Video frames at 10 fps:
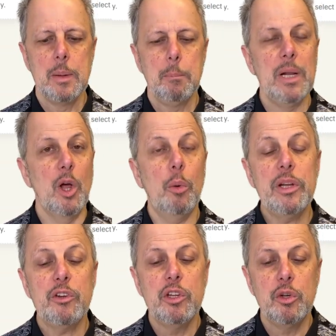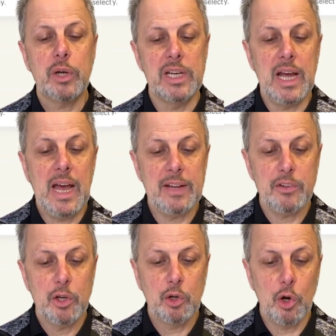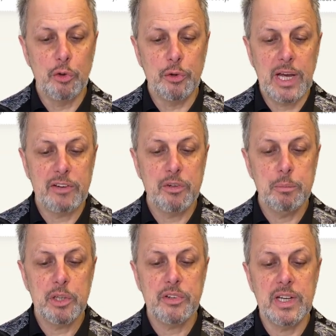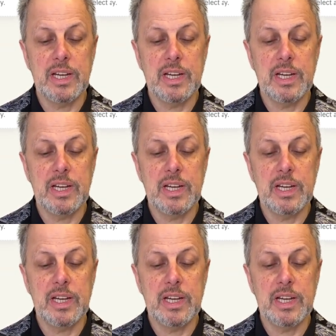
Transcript: Below it you can add a call to action button,